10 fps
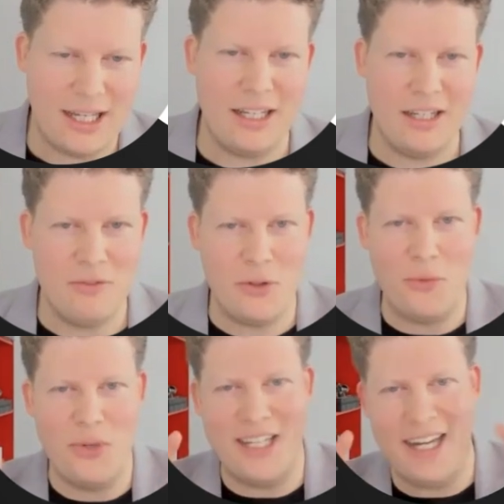even though
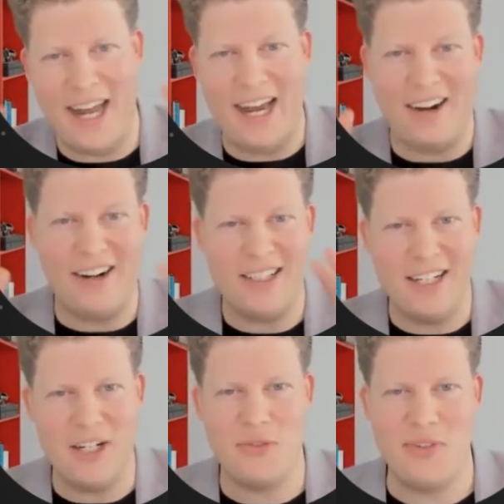we say
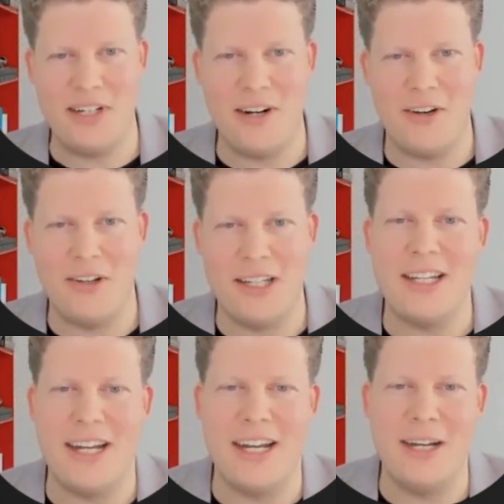AR/VR all the
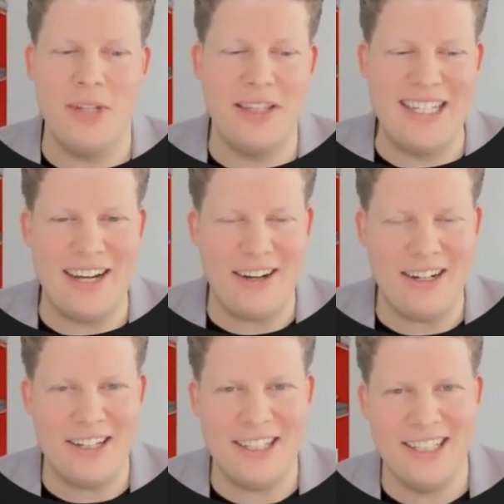time, that the
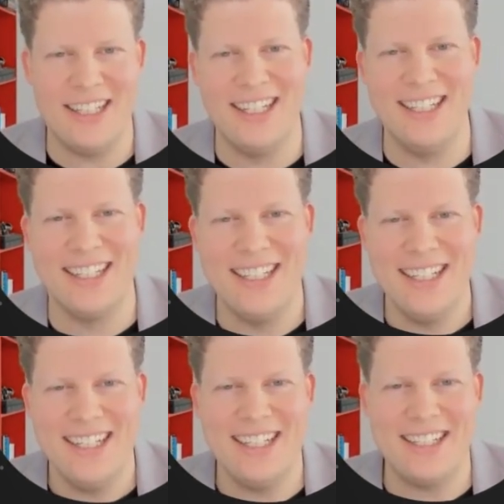R
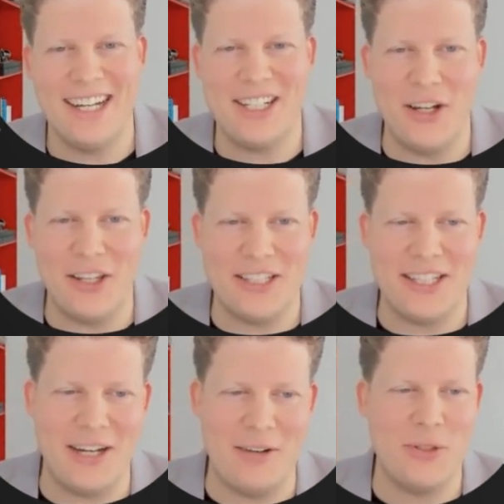is actually not the
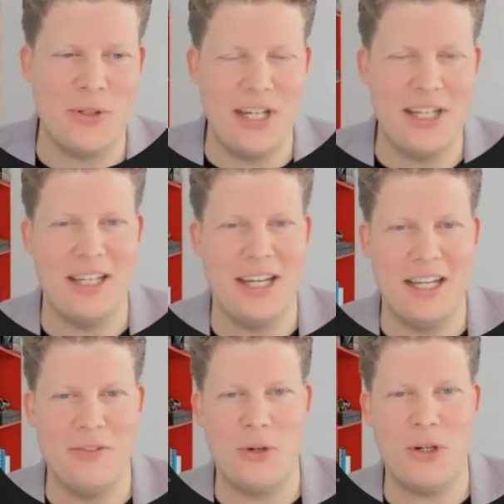same. So
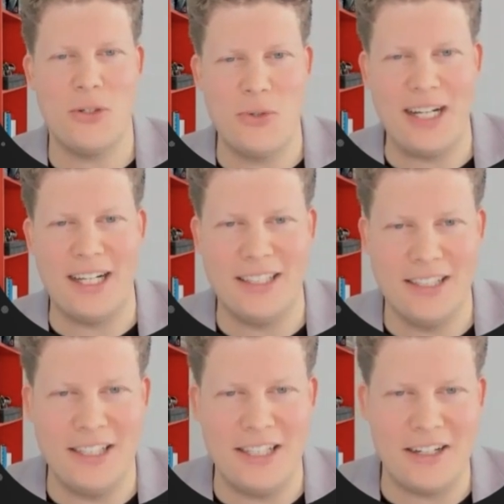in virtual reality,
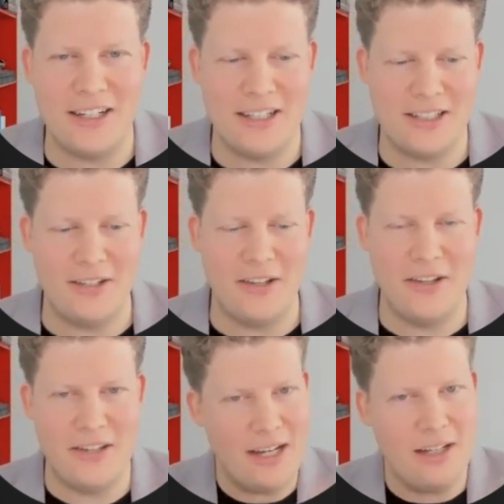the R is a
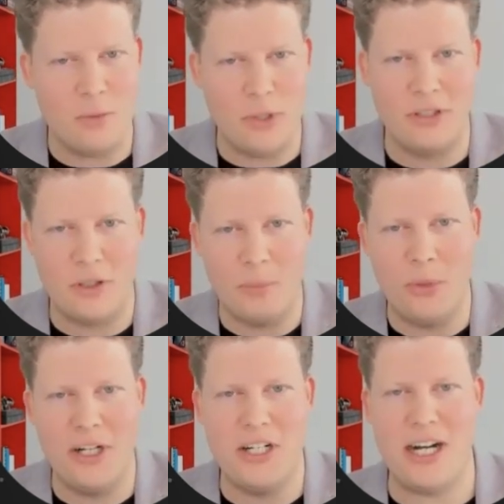synthetic world, a
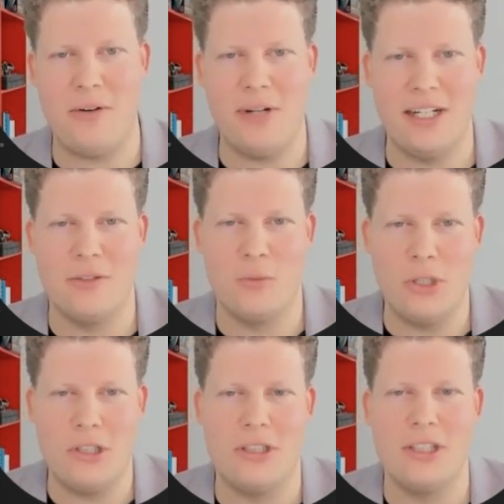computer generated
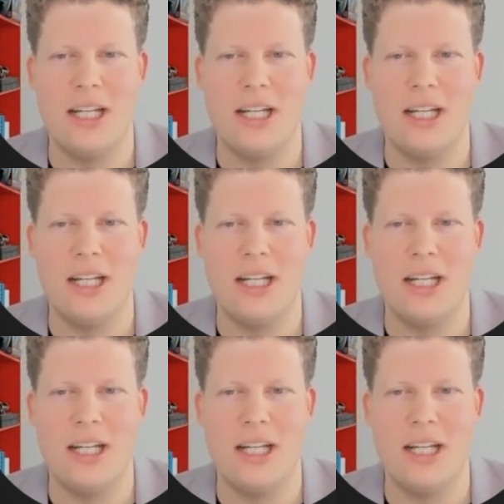world.